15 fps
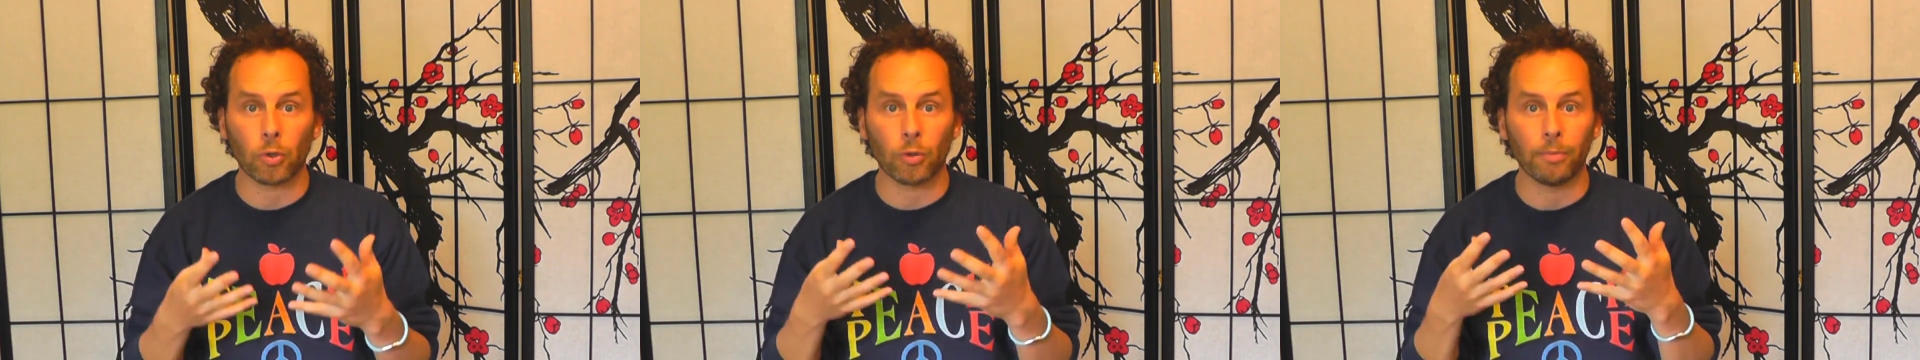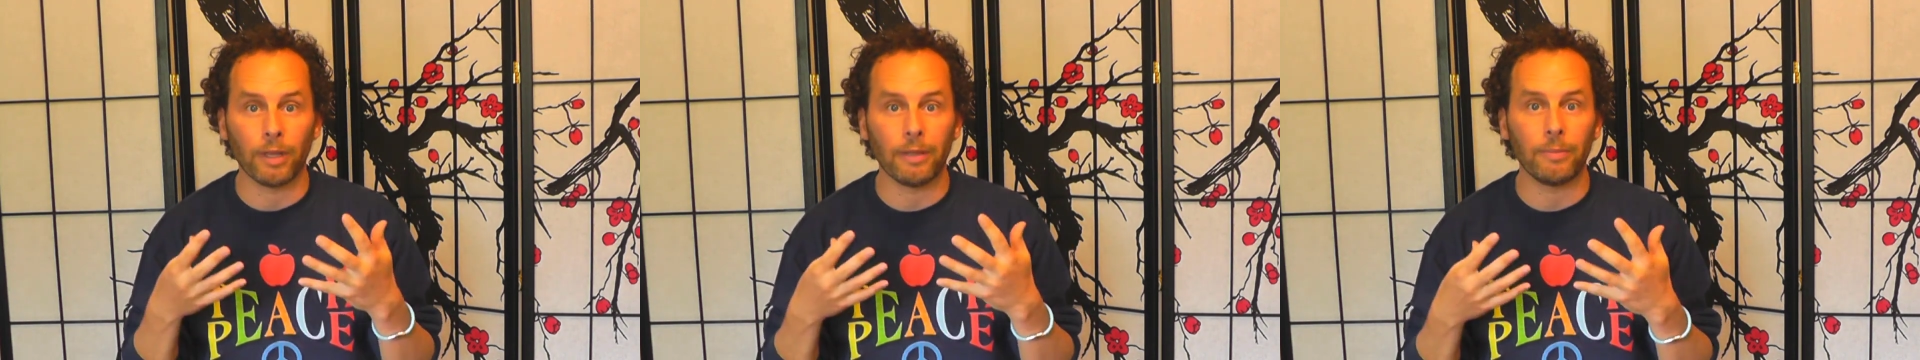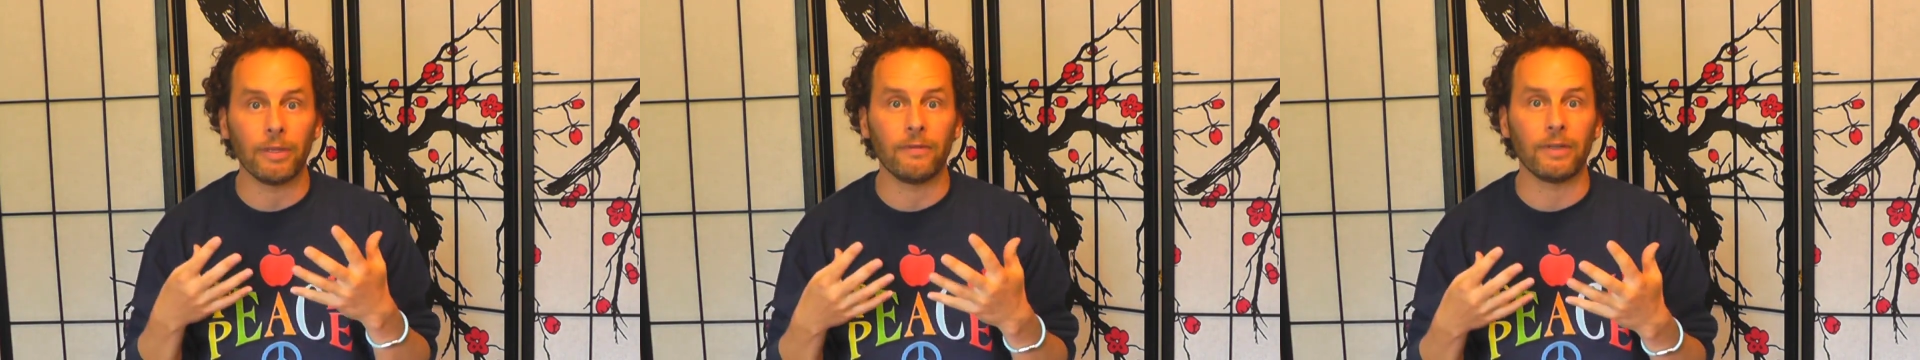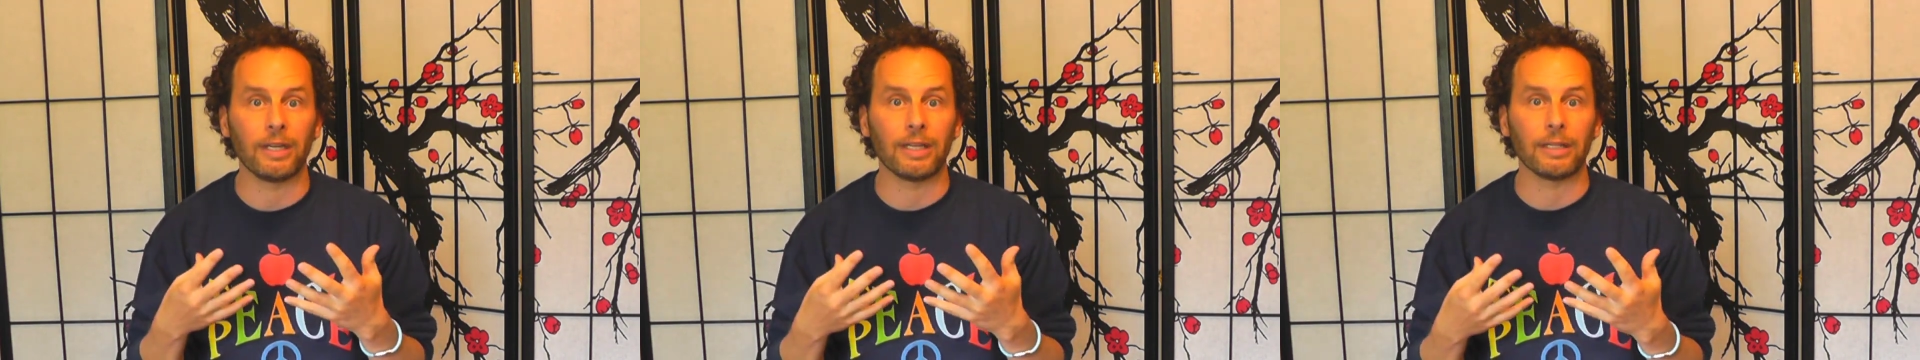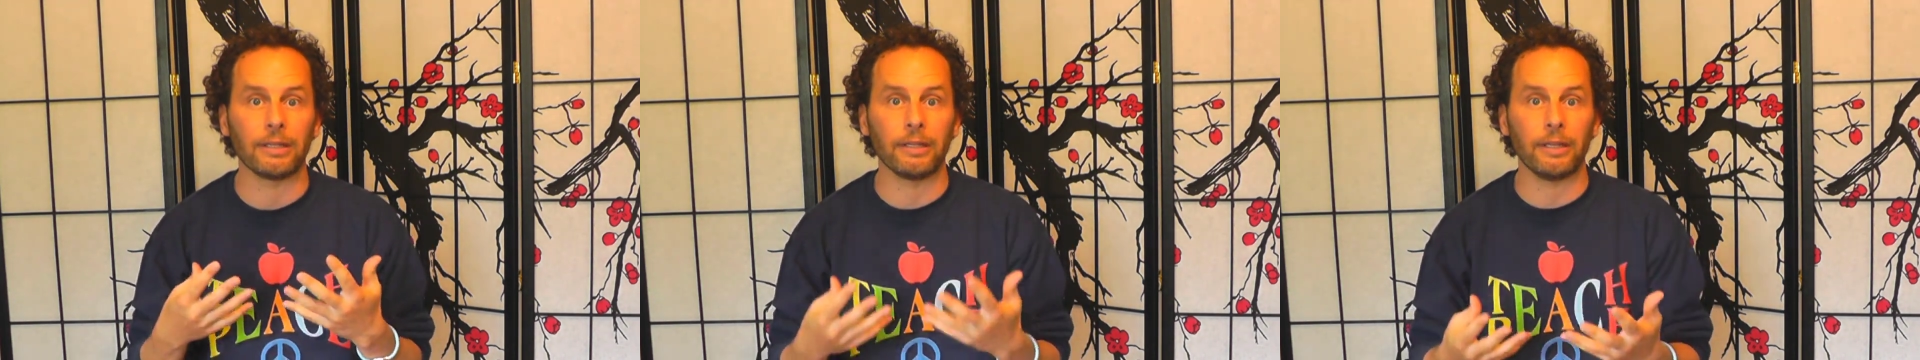or maybe
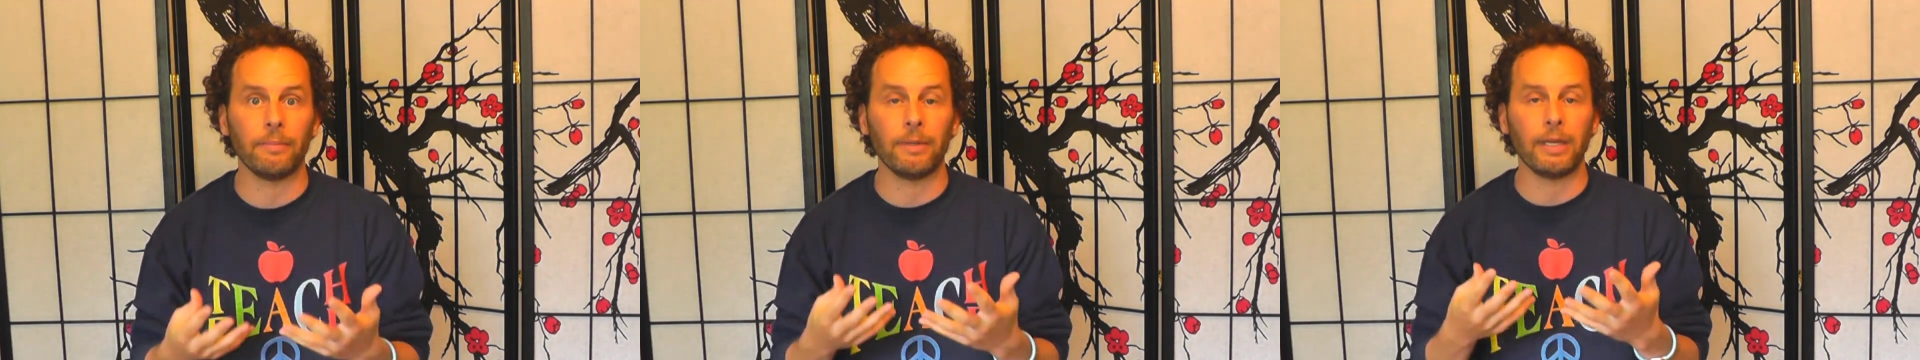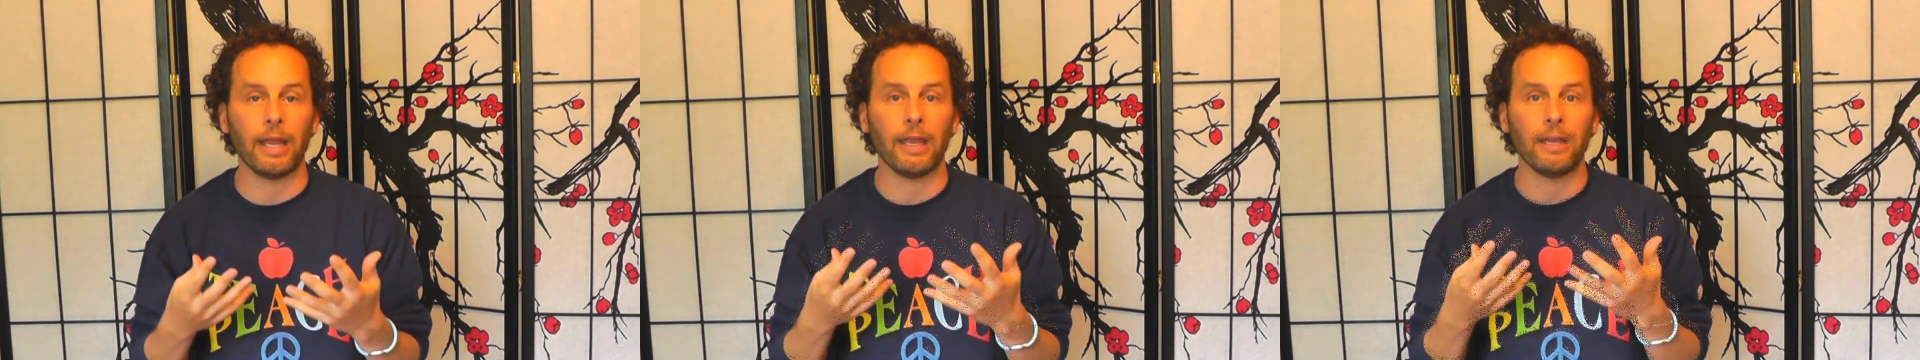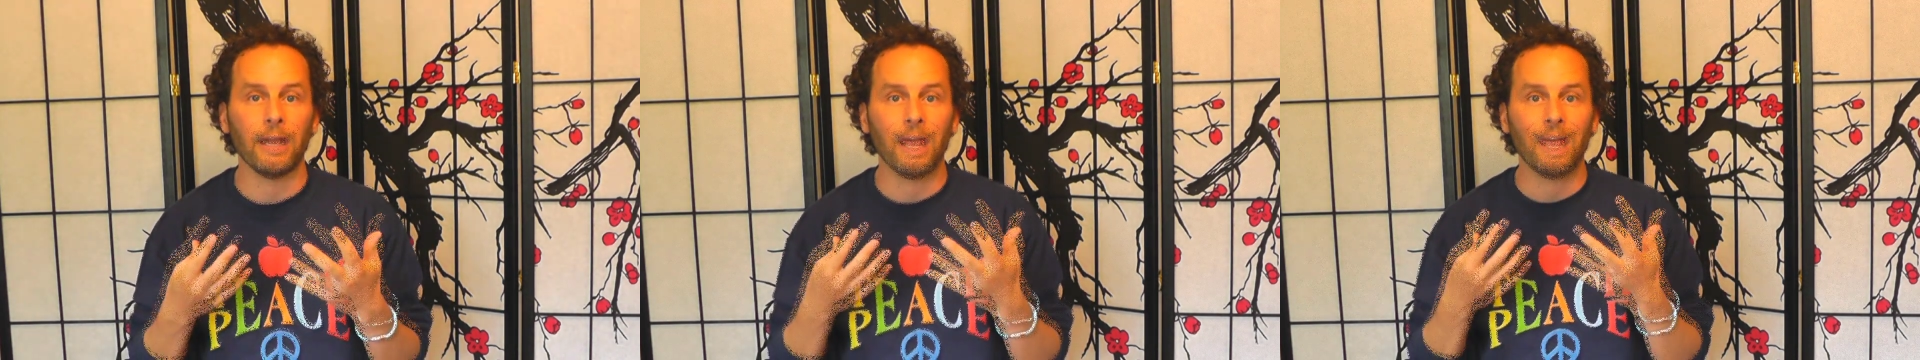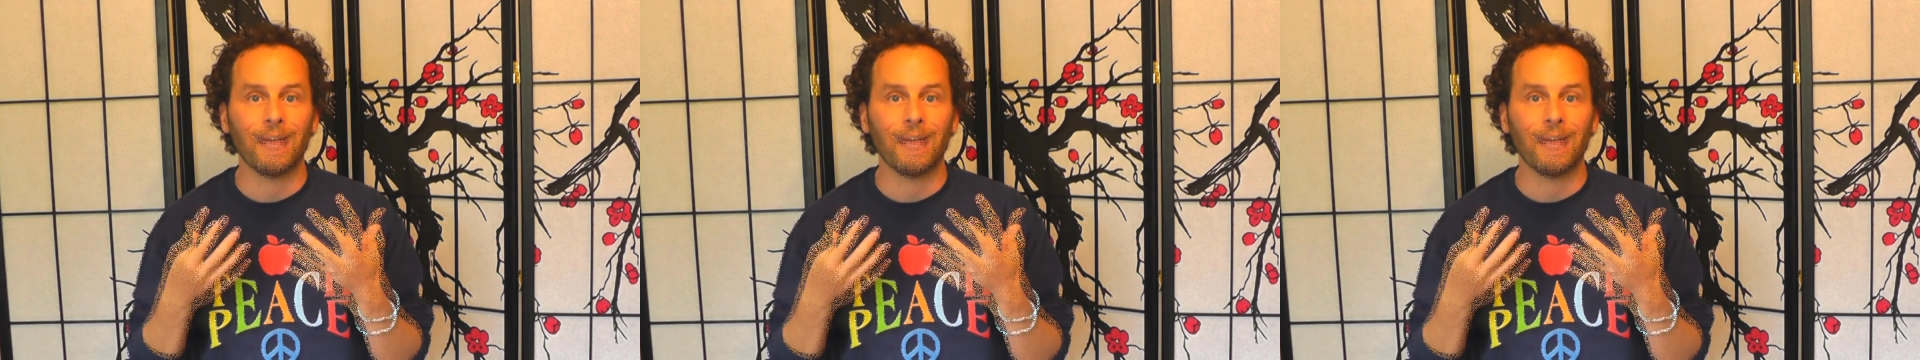even eliminate